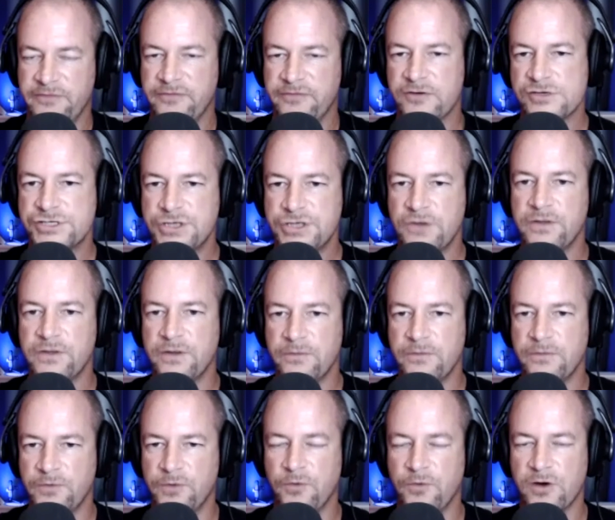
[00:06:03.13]
show that we
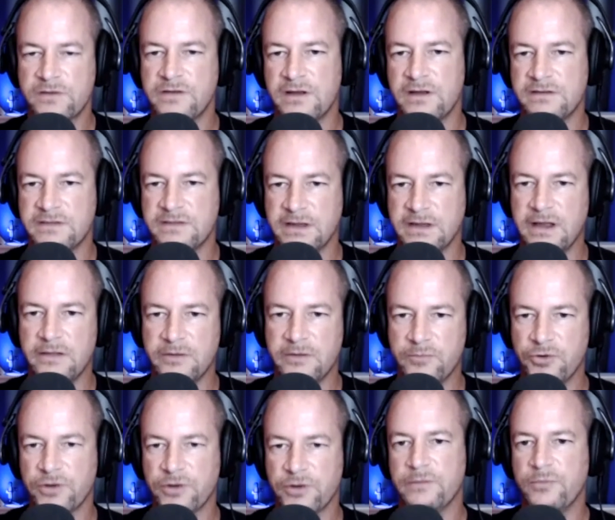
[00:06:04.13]
worked on together,
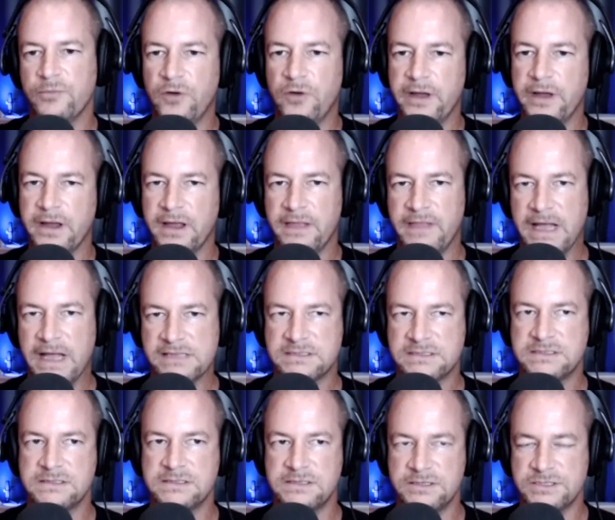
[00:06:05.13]
Brooklyn Boy, and
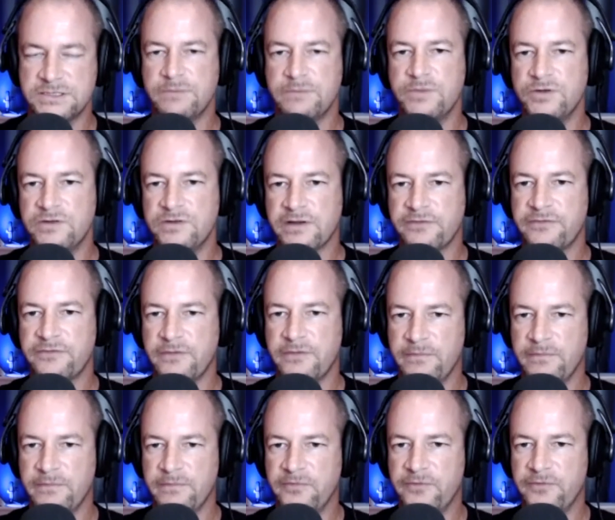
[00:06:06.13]
there's some music
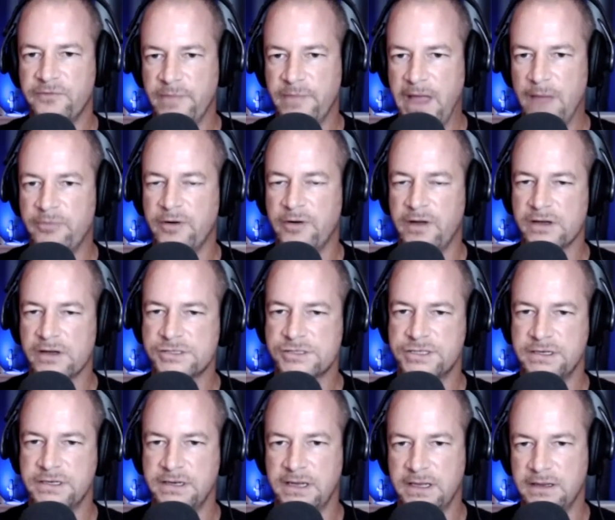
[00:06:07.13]
from that production
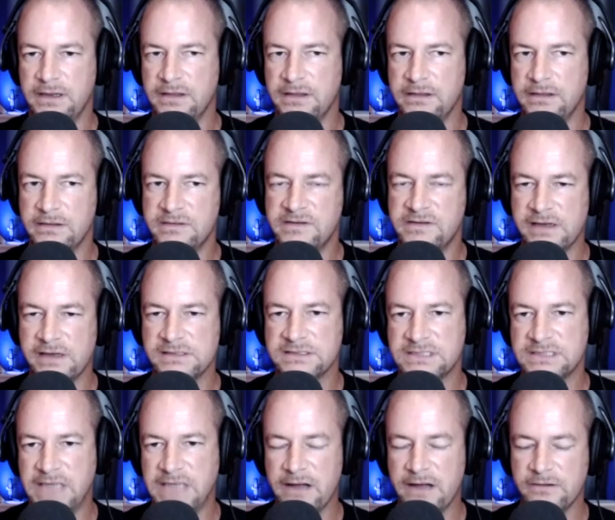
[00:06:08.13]
in Sight and
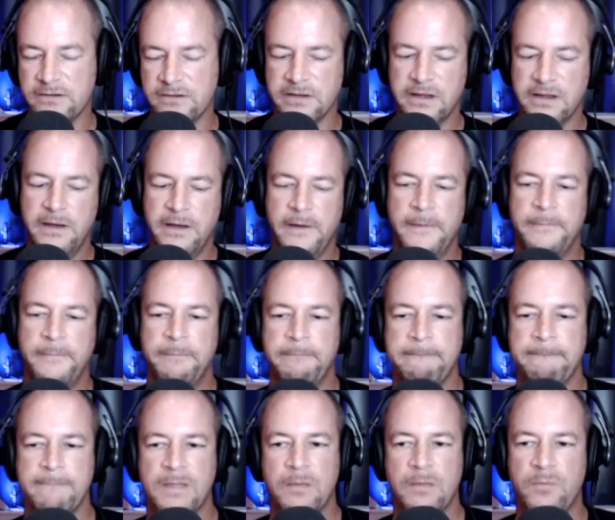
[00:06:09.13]
Sound.
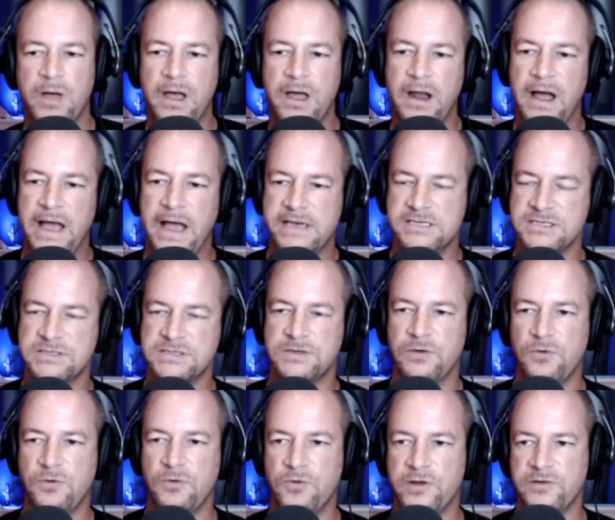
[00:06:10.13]
But I just
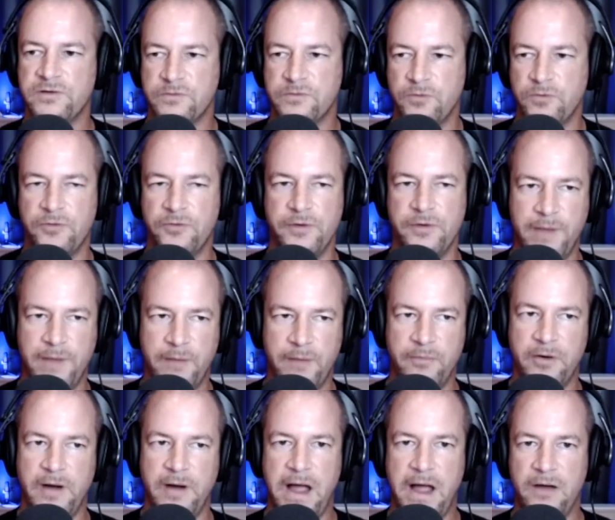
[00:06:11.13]
always will remember
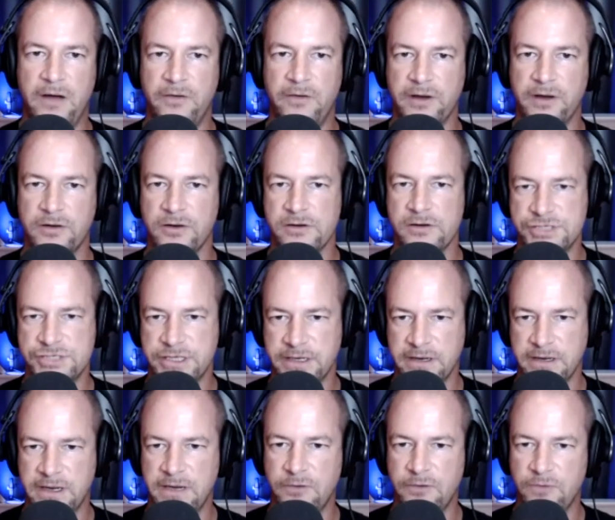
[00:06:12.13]
how encouraging
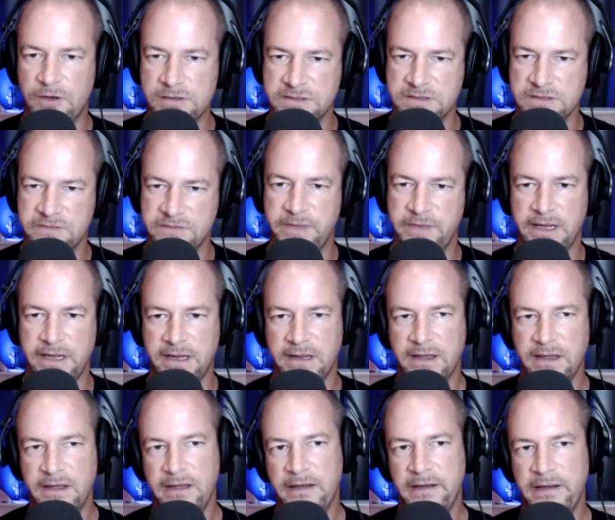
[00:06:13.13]
he was of me,
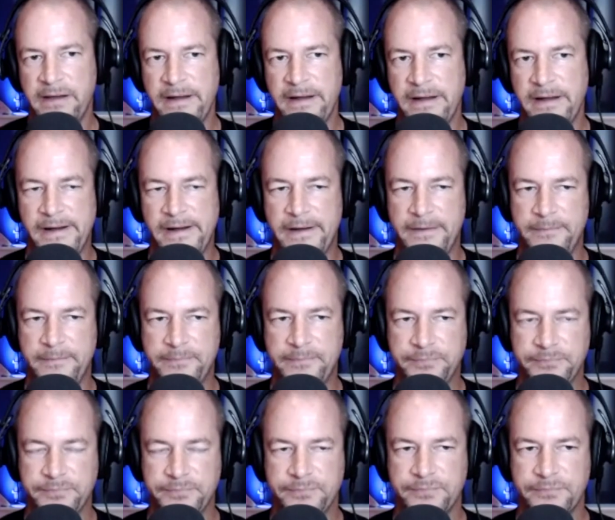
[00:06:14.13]
um,
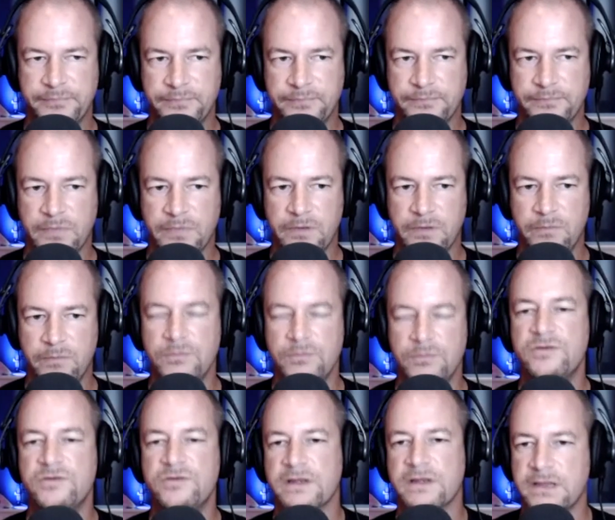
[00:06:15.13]

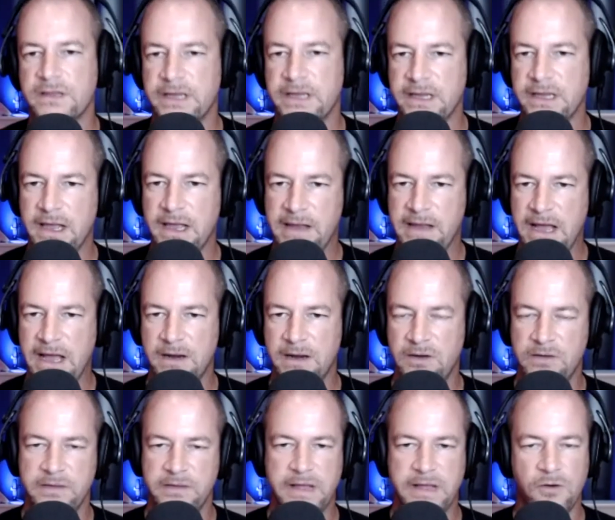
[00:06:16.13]
musically, and that
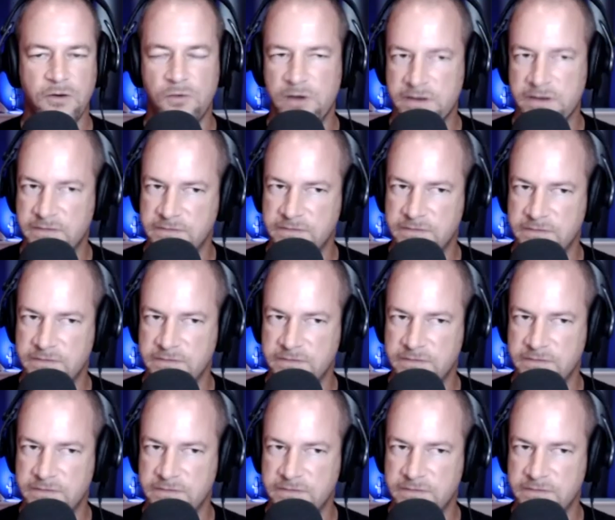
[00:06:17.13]
always,